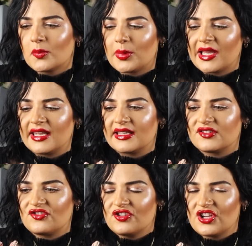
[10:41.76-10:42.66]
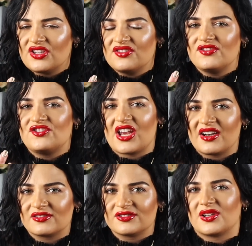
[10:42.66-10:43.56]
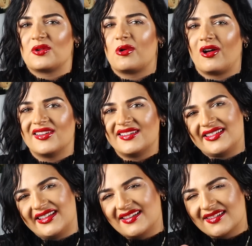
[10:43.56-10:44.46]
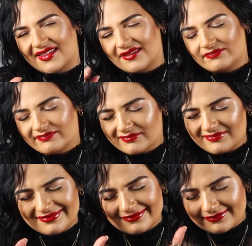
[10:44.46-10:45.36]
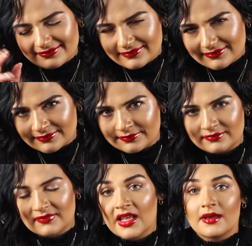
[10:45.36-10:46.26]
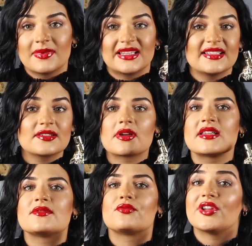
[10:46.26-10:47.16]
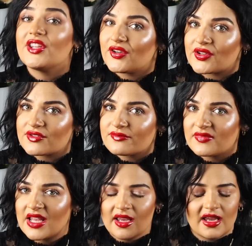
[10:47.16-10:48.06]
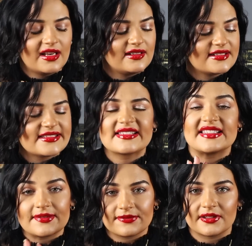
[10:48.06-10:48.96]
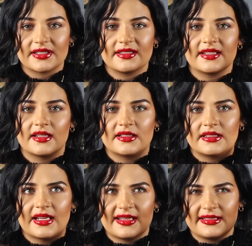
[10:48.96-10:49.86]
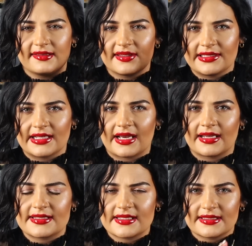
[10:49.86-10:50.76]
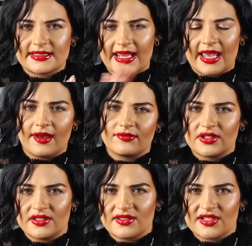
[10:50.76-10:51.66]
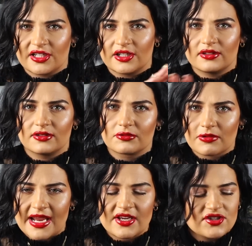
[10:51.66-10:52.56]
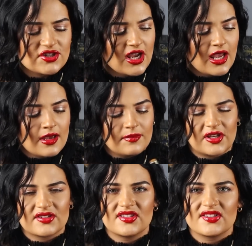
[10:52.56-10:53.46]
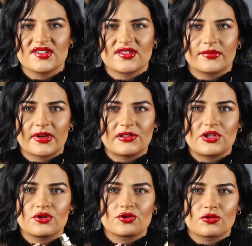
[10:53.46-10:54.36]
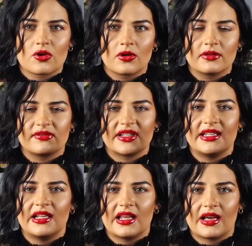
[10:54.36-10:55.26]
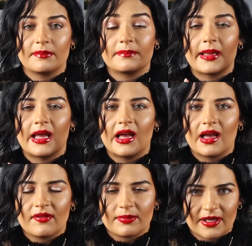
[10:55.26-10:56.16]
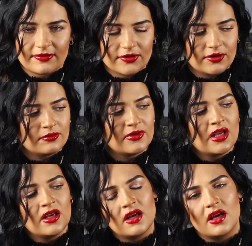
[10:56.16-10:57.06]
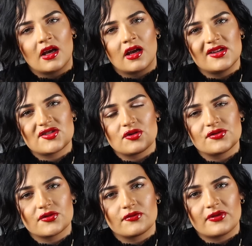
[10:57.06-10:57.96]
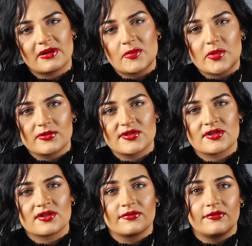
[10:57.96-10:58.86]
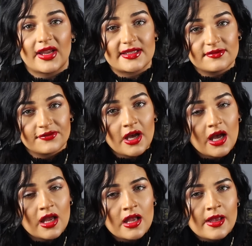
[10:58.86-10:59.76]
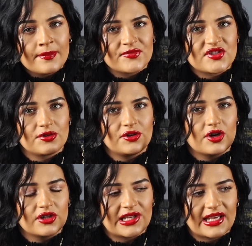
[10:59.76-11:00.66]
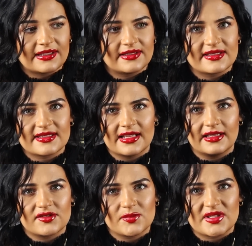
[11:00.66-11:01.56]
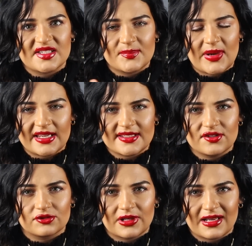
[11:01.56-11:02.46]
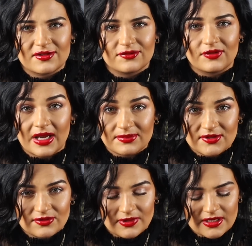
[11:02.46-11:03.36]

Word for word: but in general, the quality is... But this one is really good, and this is different than anything that they have in their range, because this is a very strong vanilla pear perfume. It's also very potent on vetiver, so you're gonna get this a little bit spicy oriental vibe to